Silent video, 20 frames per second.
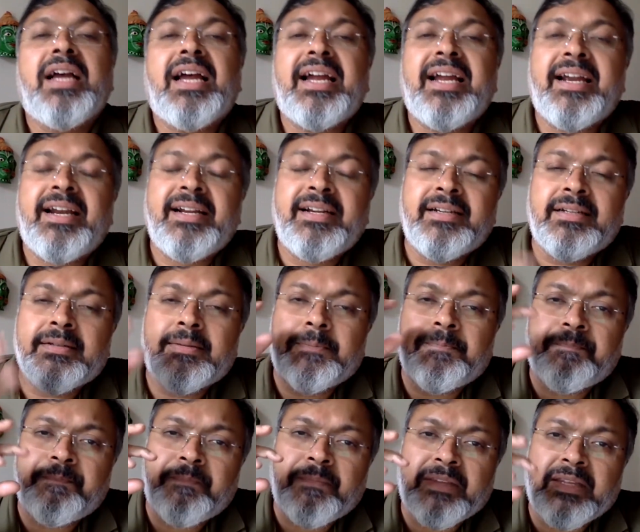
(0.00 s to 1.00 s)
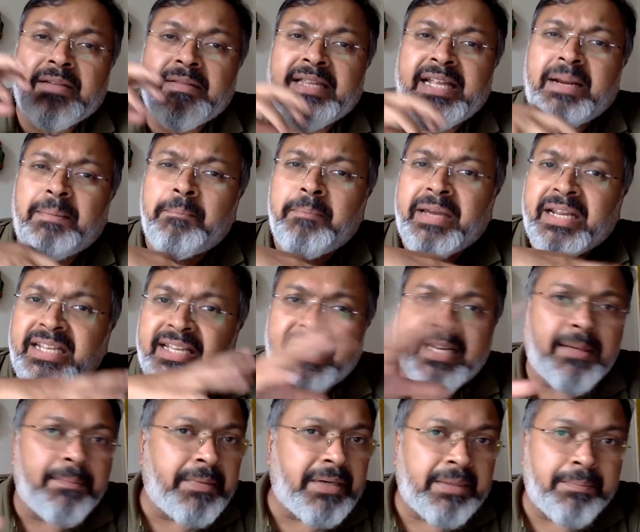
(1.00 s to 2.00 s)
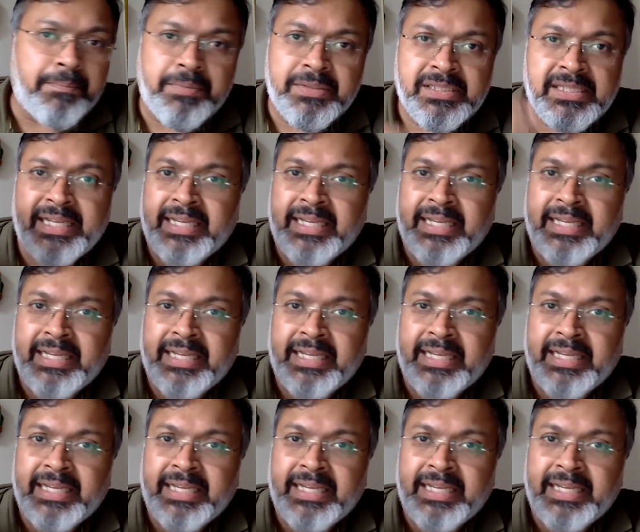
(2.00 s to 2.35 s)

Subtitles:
And there are many Ayyappa temples.